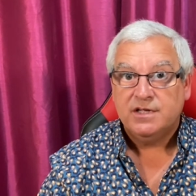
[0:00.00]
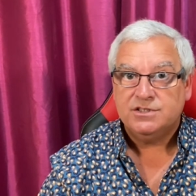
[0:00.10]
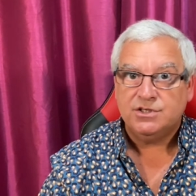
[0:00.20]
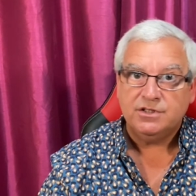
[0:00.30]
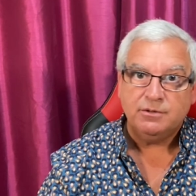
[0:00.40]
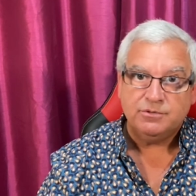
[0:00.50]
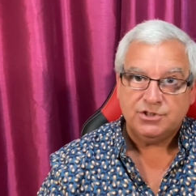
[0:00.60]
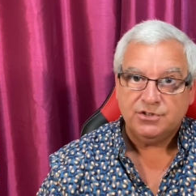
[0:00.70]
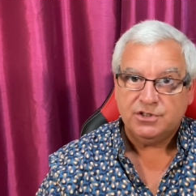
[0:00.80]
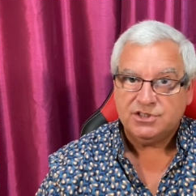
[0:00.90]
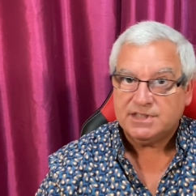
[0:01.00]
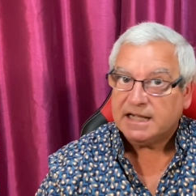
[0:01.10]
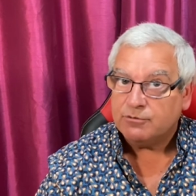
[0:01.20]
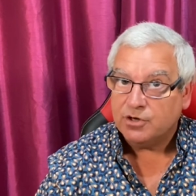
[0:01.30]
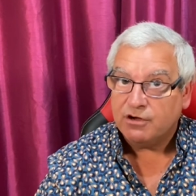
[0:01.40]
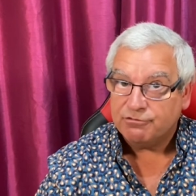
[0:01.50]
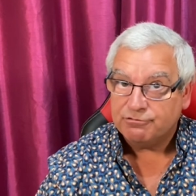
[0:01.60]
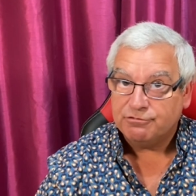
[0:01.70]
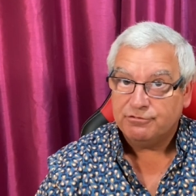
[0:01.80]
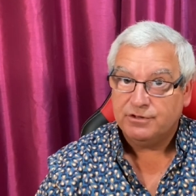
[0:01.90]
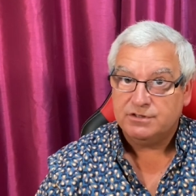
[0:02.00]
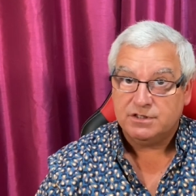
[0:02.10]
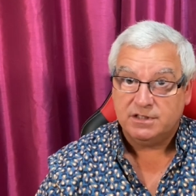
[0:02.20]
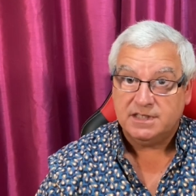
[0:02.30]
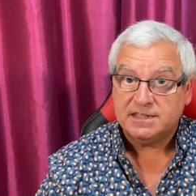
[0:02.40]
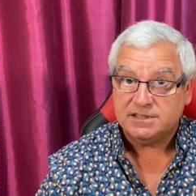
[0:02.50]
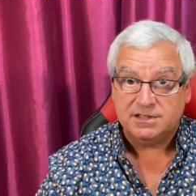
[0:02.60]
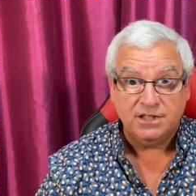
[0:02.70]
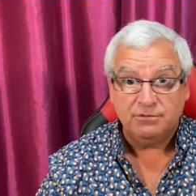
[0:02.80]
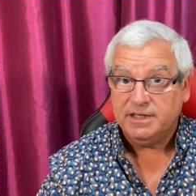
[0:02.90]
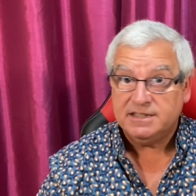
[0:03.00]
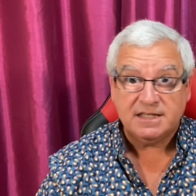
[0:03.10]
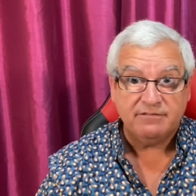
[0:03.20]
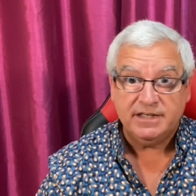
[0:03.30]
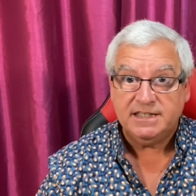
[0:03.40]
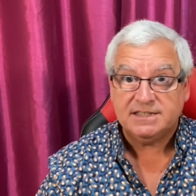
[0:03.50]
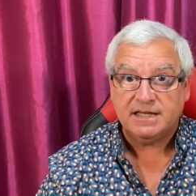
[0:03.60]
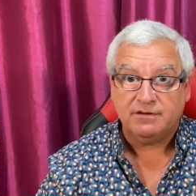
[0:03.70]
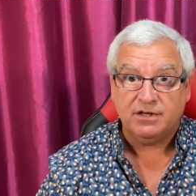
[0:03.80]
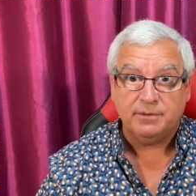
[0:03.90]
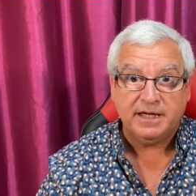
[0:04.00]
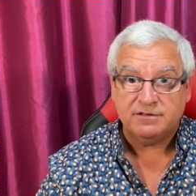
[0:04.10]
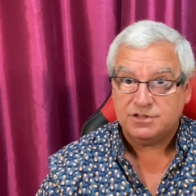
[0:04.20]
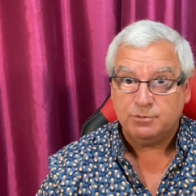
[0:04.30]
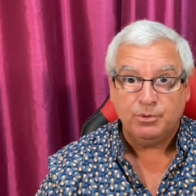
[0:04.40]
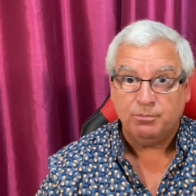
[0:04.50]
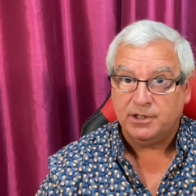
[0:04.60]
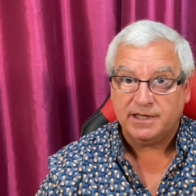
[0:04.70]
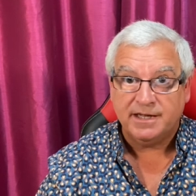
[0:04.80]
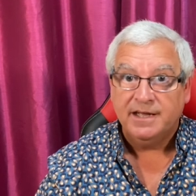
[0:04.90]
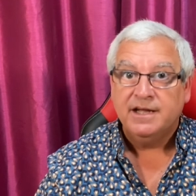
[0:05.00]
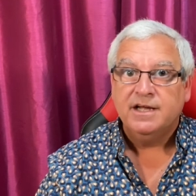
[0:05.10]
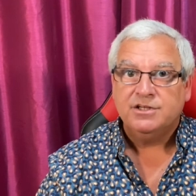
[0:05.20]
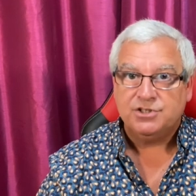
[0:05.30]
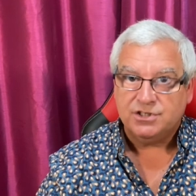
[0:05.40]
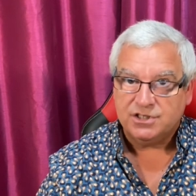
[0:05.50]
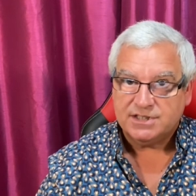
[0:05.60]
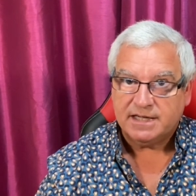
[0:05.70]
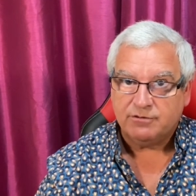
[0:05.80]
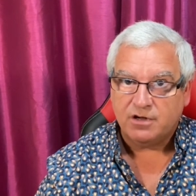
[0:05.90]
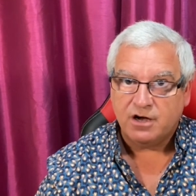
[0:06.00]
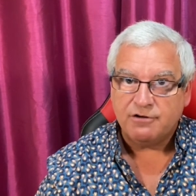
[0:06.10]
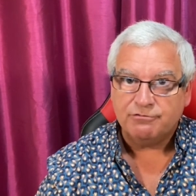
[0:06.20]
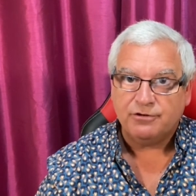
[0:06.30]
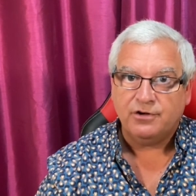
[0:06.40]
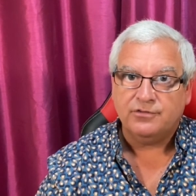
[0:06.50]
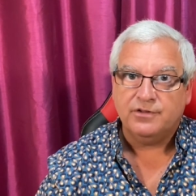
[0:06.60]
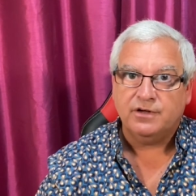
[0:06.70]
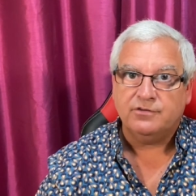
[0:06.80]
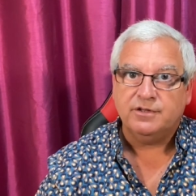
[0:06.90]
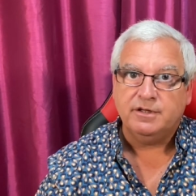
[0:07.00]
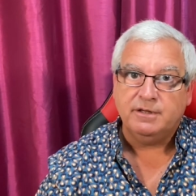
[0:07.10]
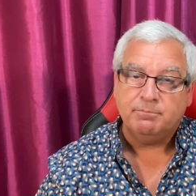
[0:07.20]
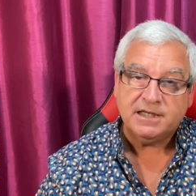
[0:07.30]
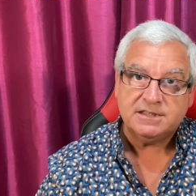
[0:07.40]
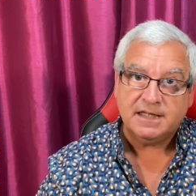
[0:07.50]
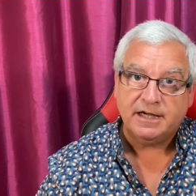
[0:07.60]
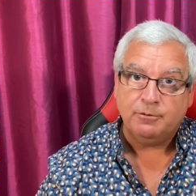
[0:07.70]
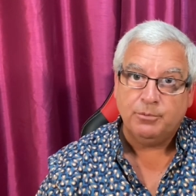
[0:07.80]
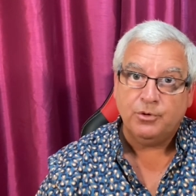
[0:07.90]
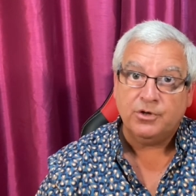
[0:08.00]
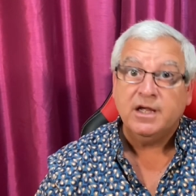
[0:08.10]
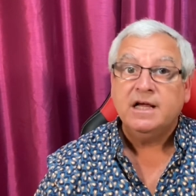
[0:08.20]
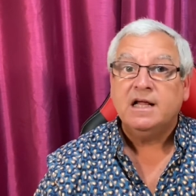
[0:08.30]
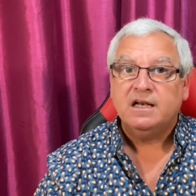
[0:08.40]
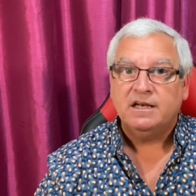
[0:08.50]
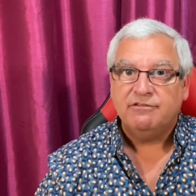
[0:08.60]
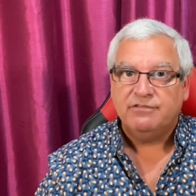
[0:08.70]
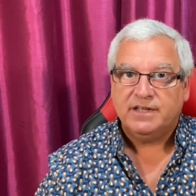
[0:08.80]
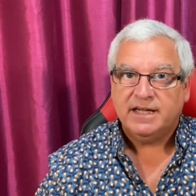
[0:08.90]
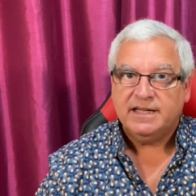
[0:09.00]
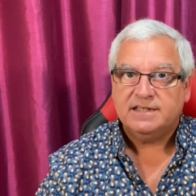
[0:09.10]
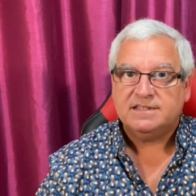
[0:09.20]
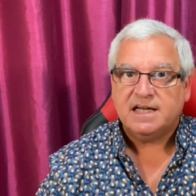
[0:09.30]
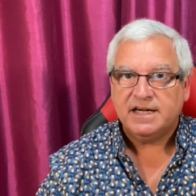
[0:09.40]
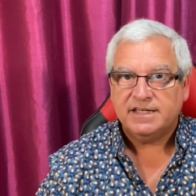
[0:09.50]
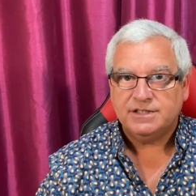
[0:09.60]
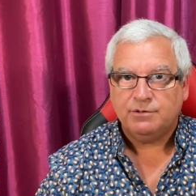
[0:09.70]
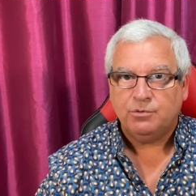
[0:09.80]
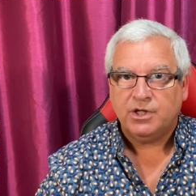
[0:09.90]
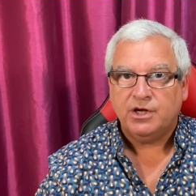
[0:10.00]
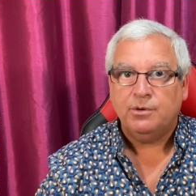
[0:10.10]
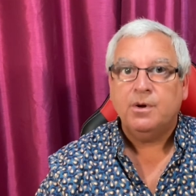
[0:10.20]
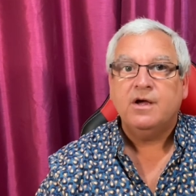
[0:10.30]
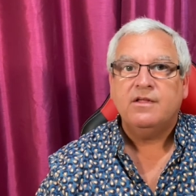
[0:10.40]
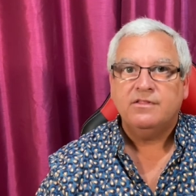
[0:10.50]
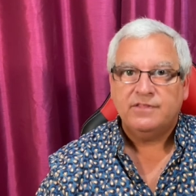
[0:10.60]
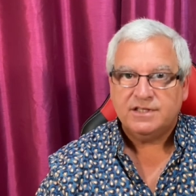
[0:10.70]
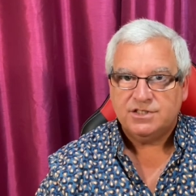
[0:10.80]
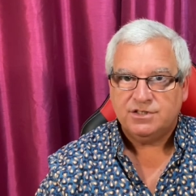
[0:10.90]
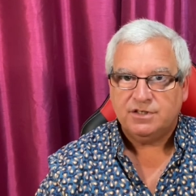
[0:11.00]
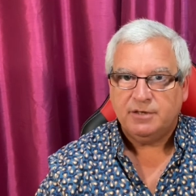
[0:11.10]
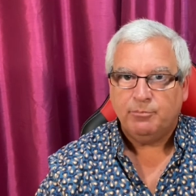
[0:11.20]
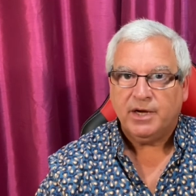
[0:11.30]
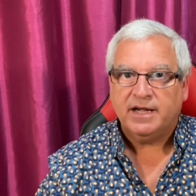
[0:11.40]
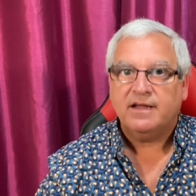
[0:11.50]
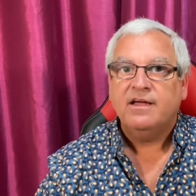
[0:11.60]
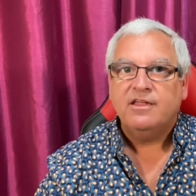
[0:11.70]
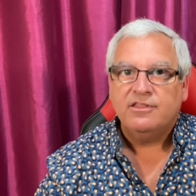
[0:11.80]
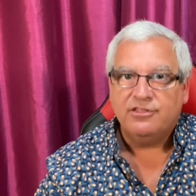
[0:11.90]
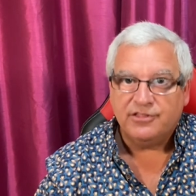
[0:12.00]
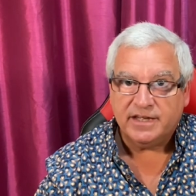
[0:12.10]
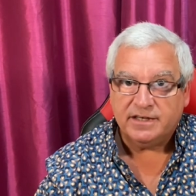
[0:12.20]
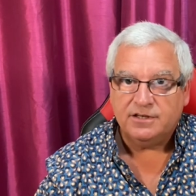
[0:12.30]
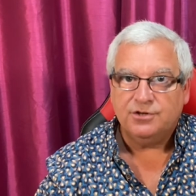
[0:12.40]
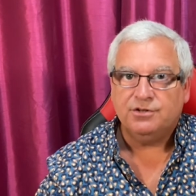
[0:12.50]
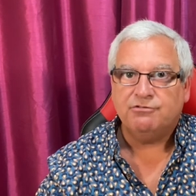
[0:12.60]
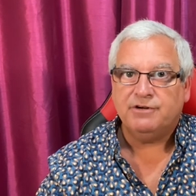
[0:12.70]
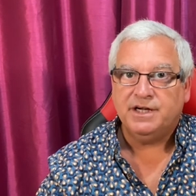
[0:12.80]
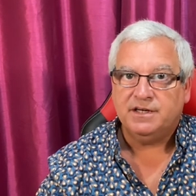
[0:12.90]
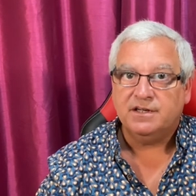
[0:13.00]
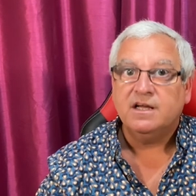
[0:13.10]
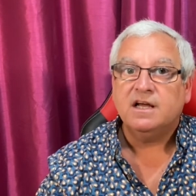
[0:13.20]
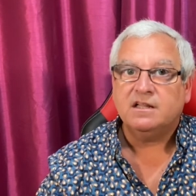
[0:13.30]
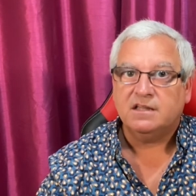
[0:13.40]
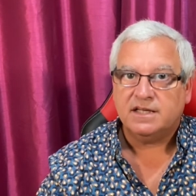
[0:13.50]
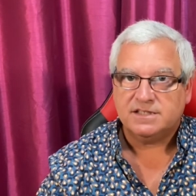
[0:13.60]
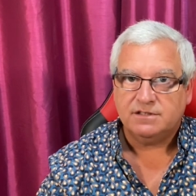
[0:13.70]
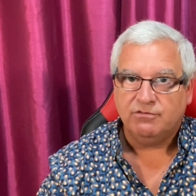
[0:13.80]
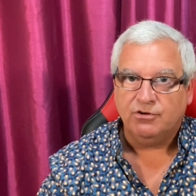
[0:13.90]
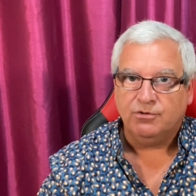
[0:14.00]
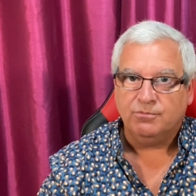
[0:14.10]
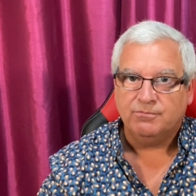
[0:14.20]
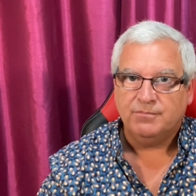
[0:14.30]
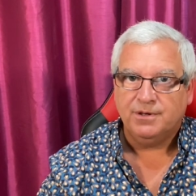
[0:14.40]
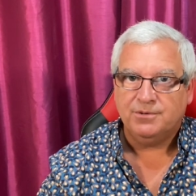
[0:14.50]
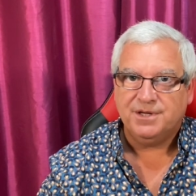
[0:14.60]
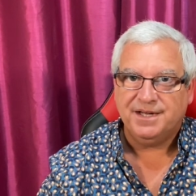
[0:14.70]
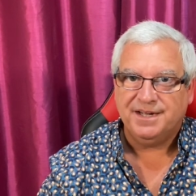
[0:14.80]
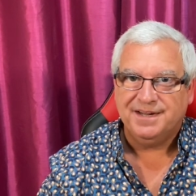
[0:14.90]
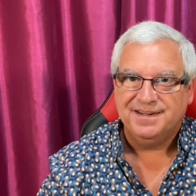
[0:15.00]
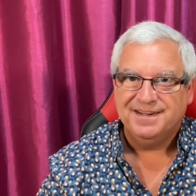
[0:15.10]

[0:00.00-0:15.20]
Turn the sound off the desk. There's no need to have any sound going out to the public. Turn the sound off on the master output. Lift the gain as high as it will go, then turn it back. Then do the fader last of all. Okay,